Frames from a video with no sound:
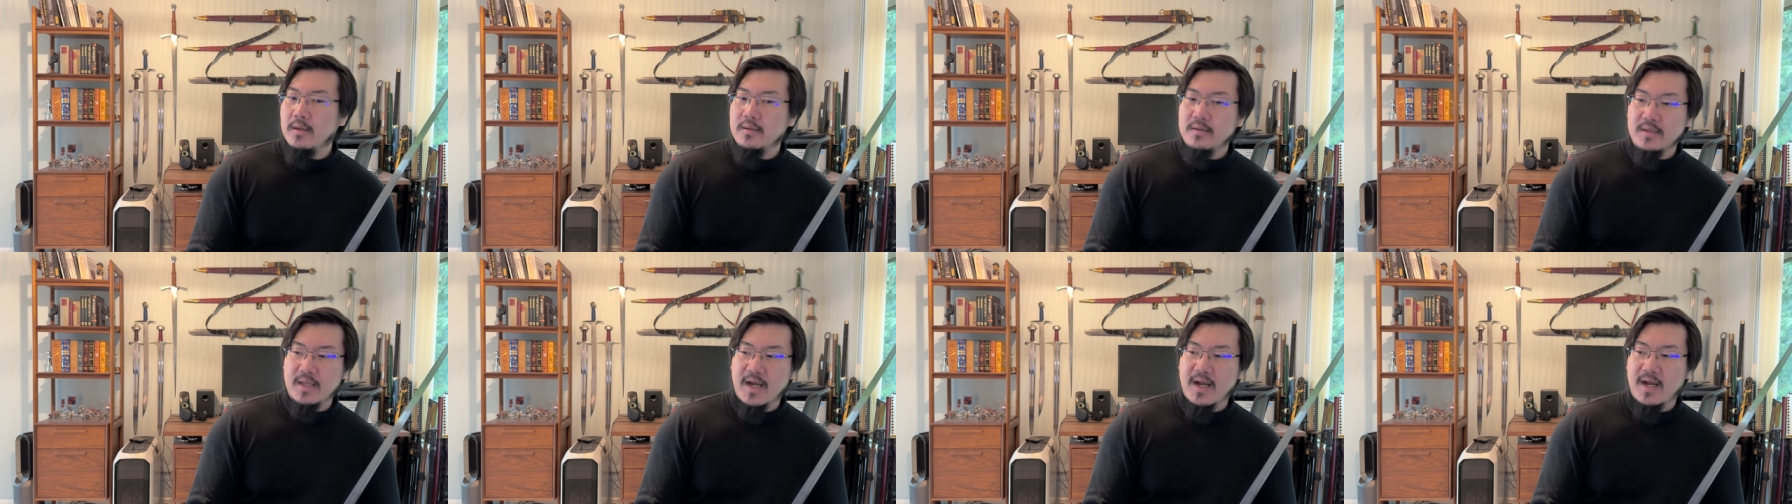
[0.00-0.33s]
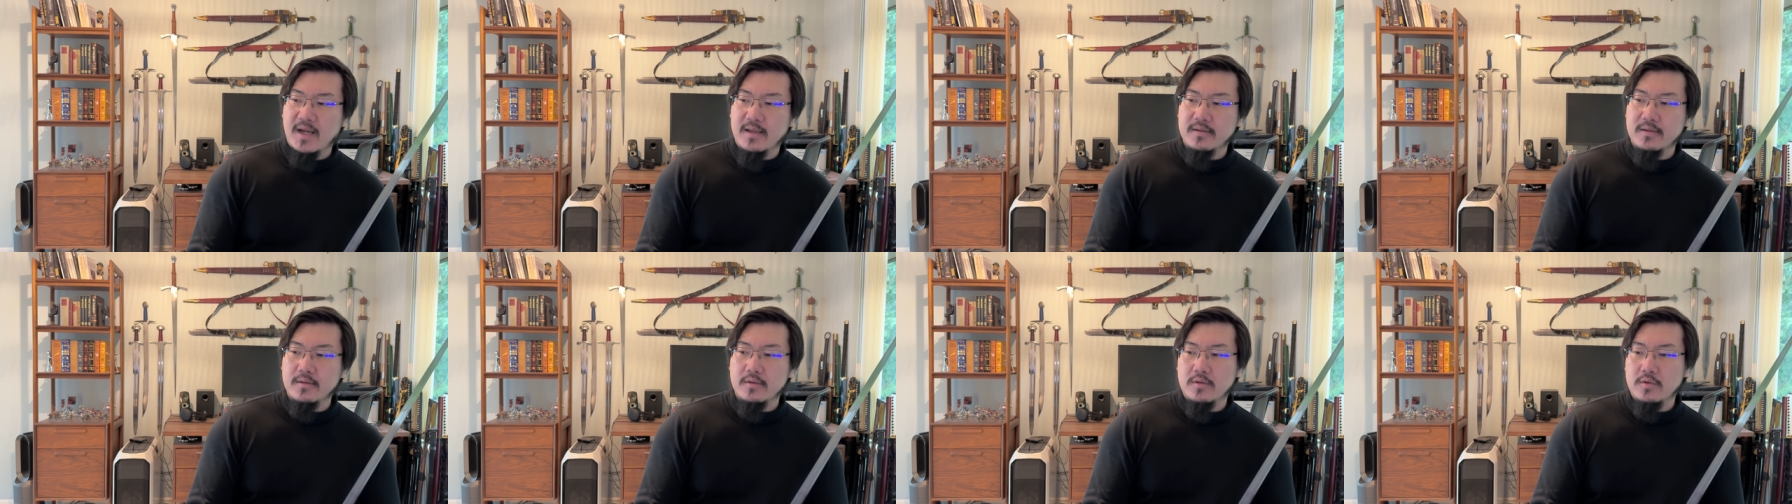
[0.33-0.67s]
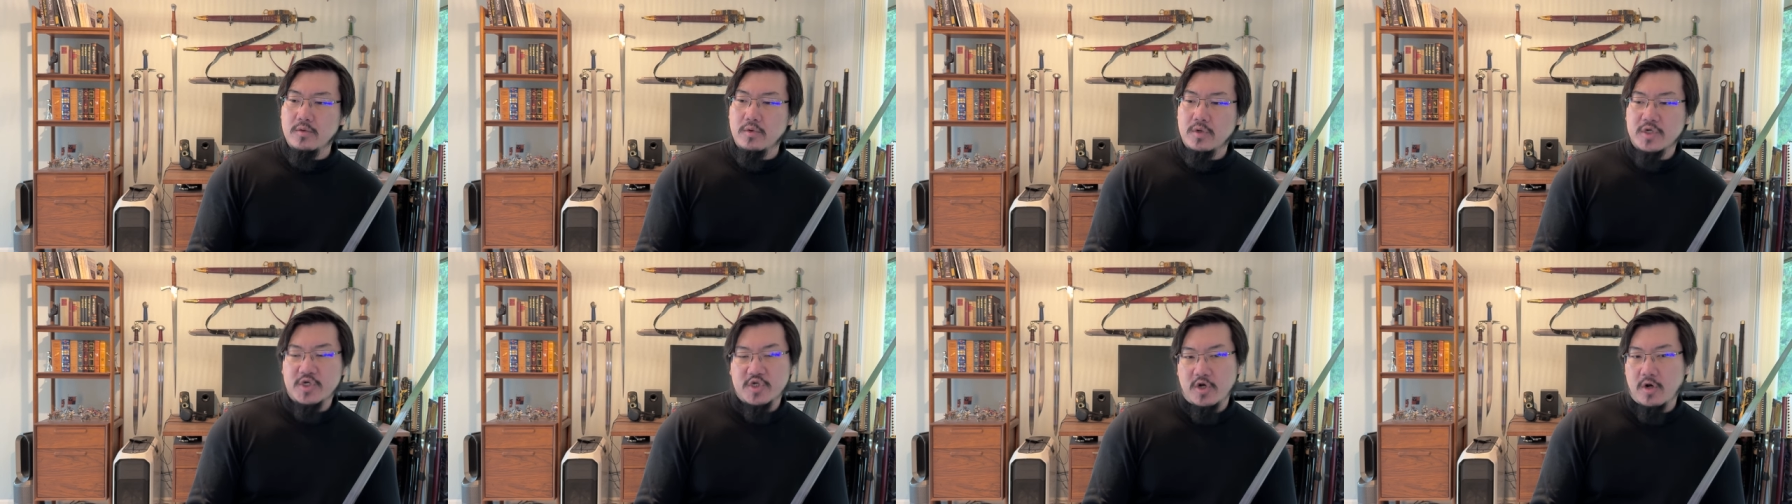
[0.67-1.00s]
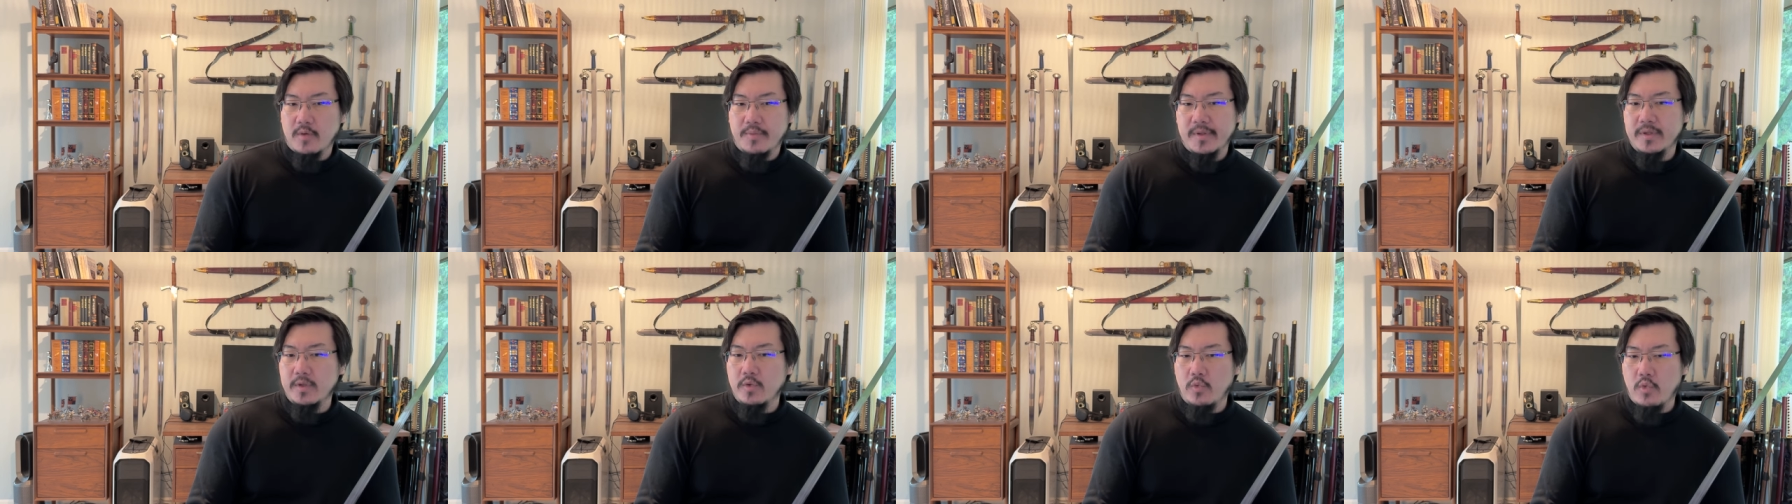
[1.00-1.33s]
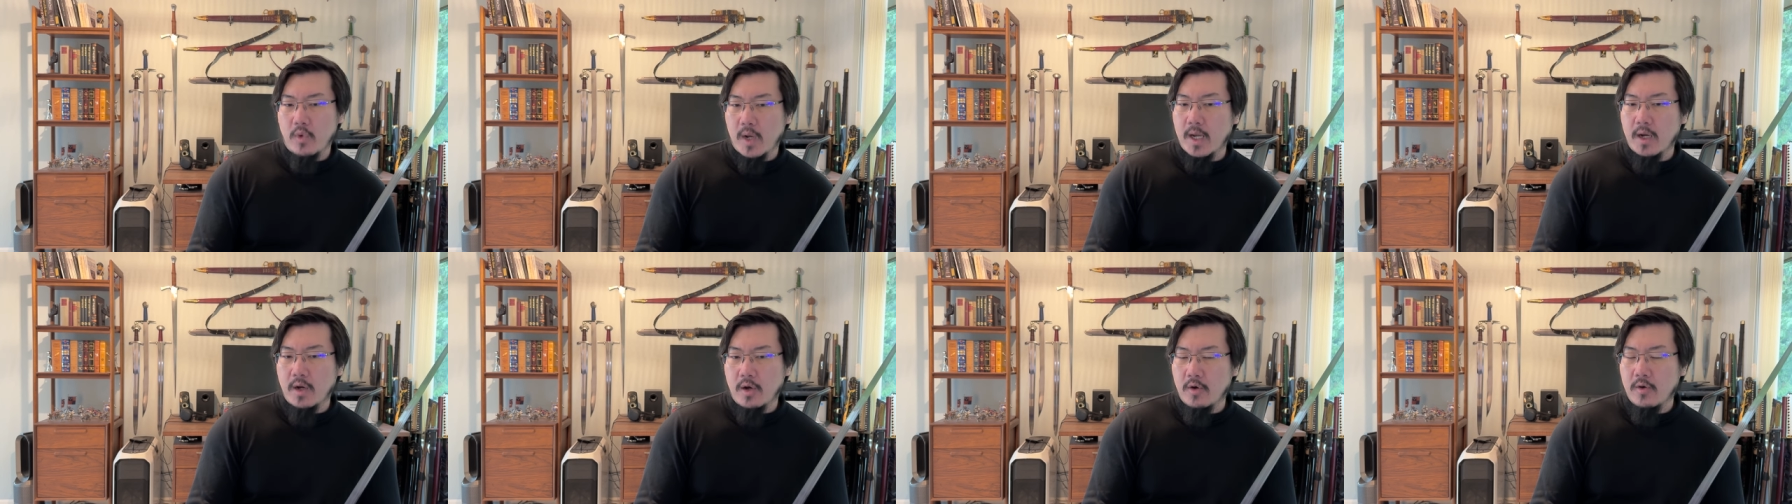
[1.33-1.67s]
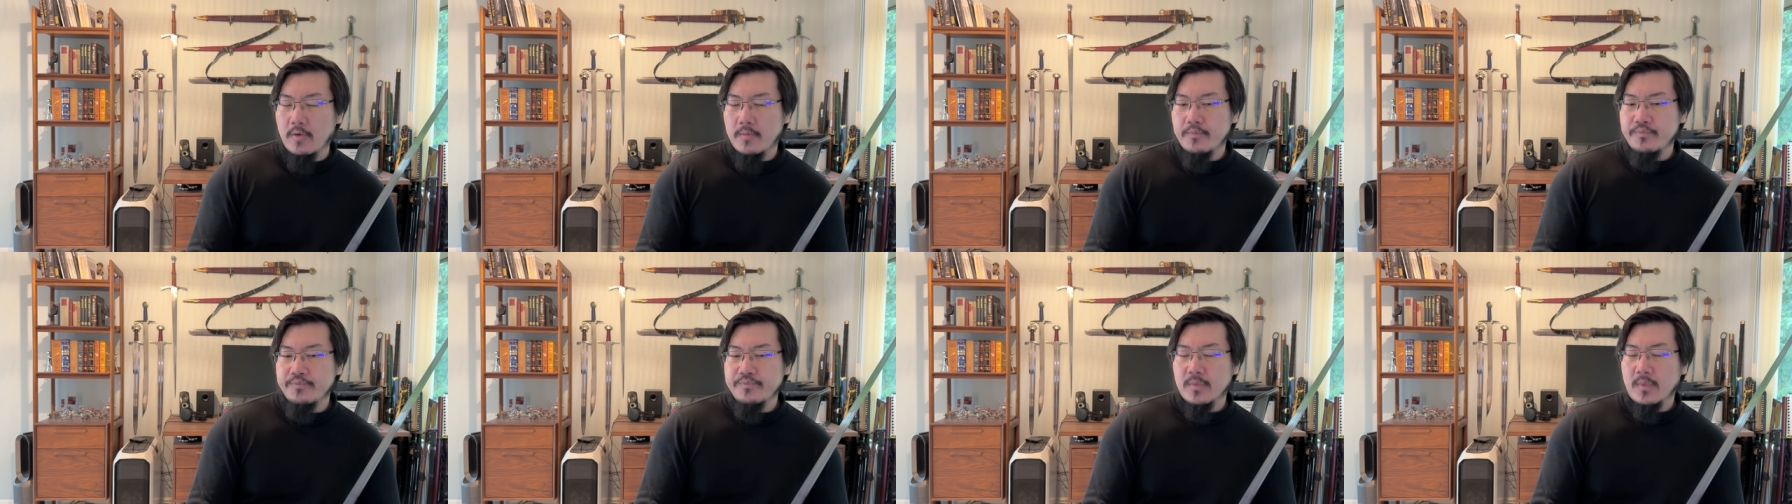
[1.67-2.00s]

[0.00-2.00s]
not sharpened well,